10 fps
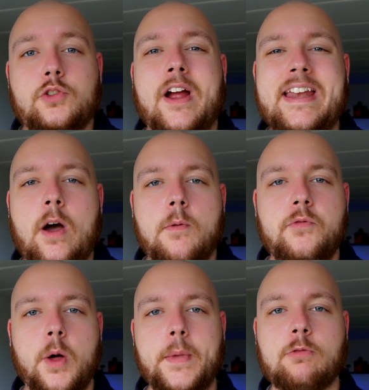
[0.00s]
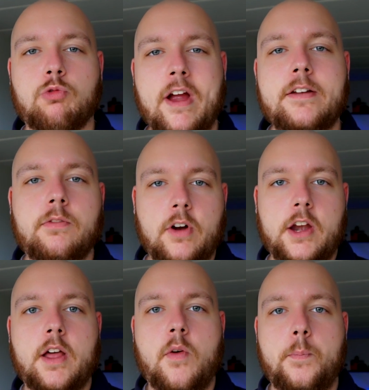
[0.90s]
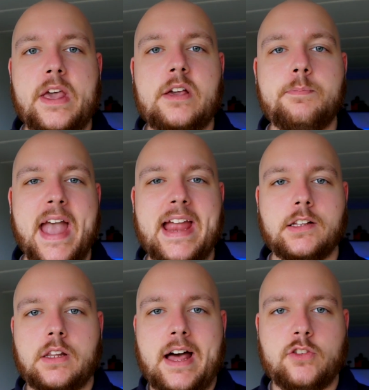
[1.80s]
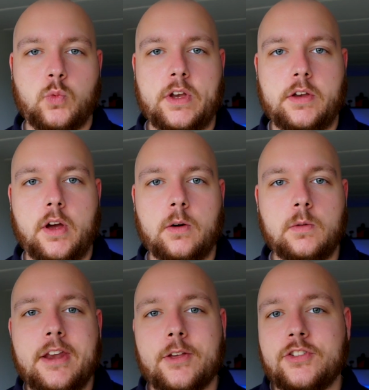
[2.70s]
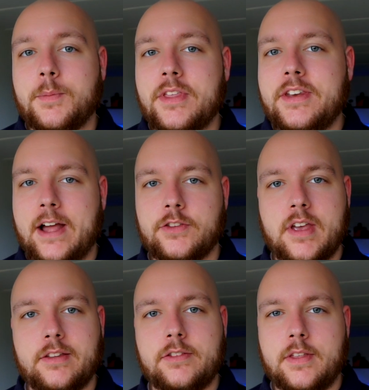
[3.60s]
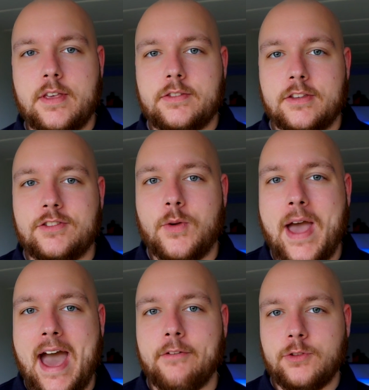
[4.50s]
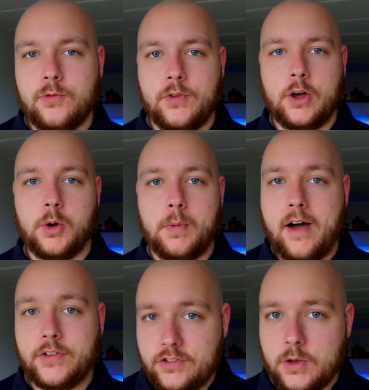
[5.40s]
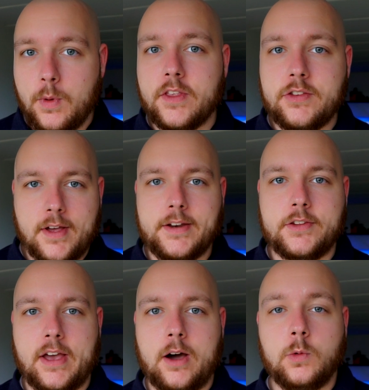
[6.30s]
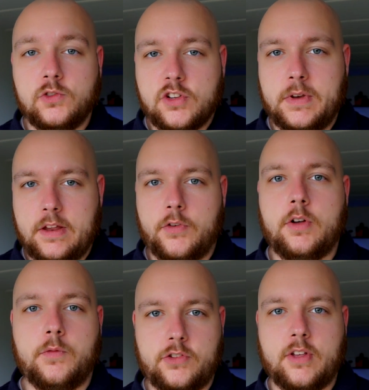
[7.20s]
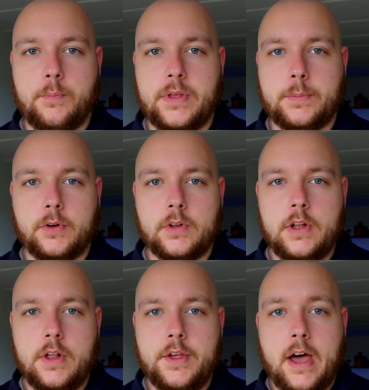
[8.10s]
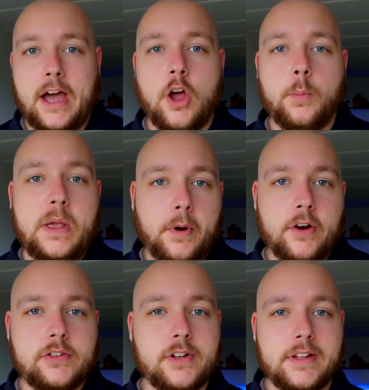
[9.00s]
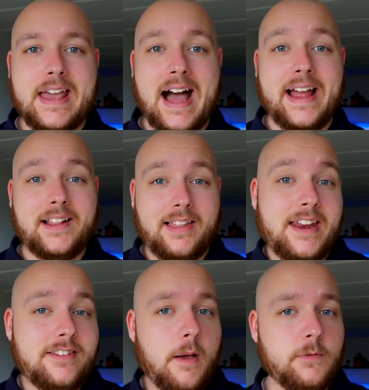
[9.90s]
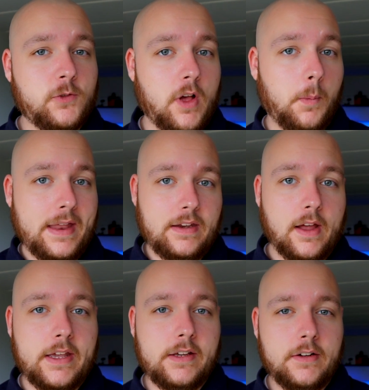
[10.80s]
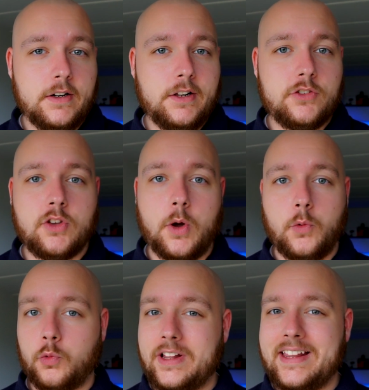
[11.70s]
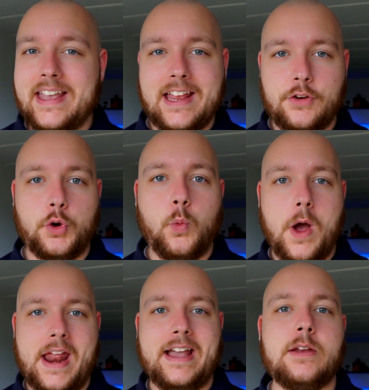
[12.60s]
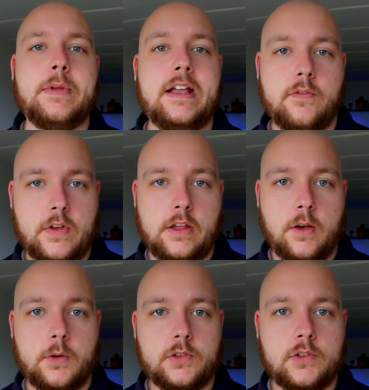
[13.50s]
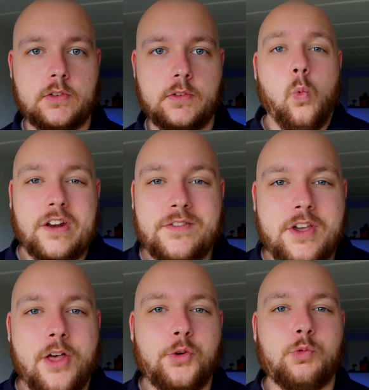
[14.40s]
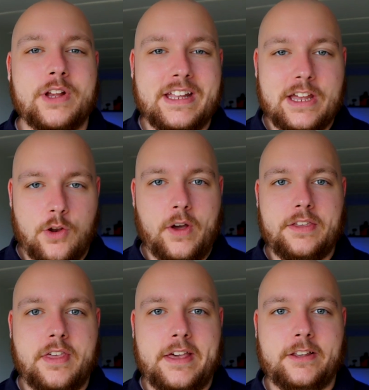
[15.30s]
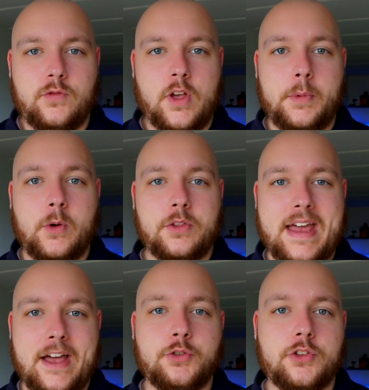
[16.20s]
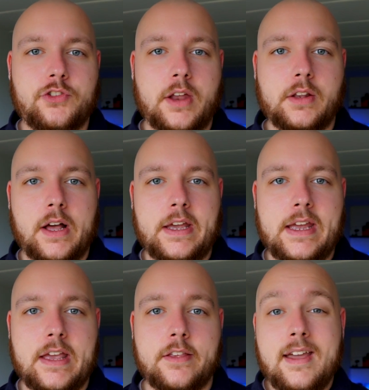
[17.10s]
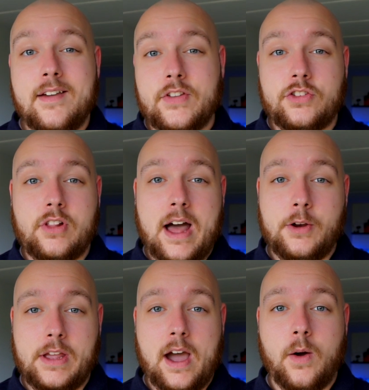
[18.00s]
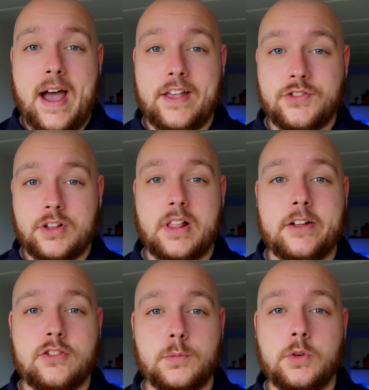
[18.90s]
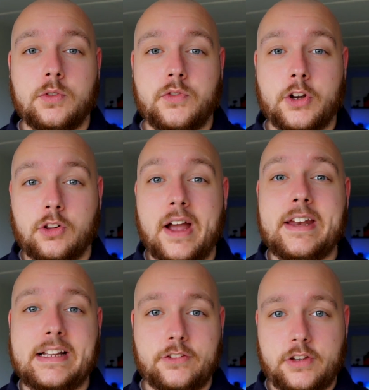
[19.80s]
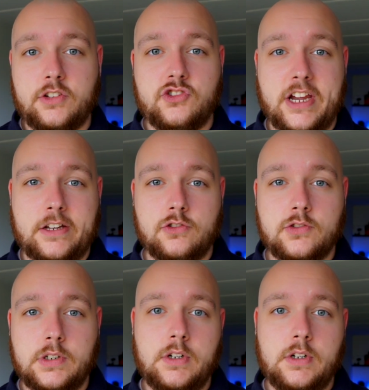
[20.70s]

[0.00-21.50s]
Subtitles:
So right now I'm filming right in front of a big pane glass window. Now some of the downsides to this is you have to film obviously when the sun is out, which can be difficult for some people. I know me personally, I a lot of times film at night, so it would really hinder when I can make videos. One of the other really annoying things filming with natural sunlight is if it's cloudy out, as the clouds move, your lighting is going to change.